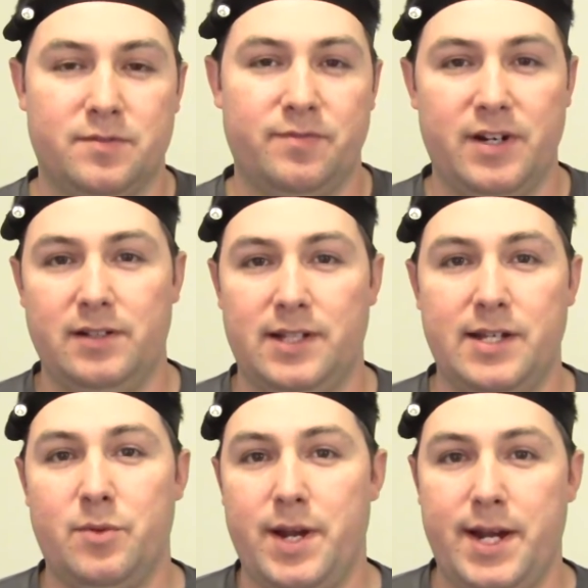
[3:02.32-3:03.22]
very
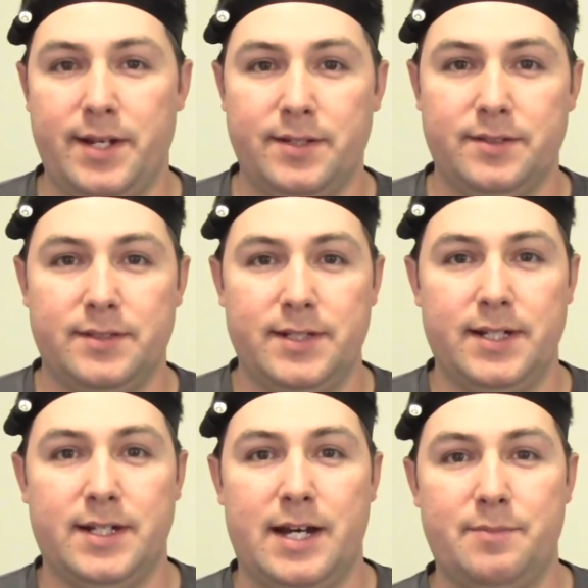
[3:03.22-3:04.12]
lightweight
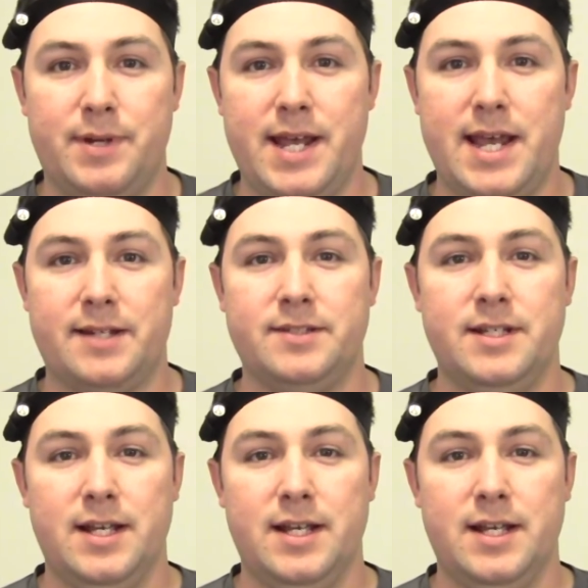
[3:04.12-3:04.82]
and compact.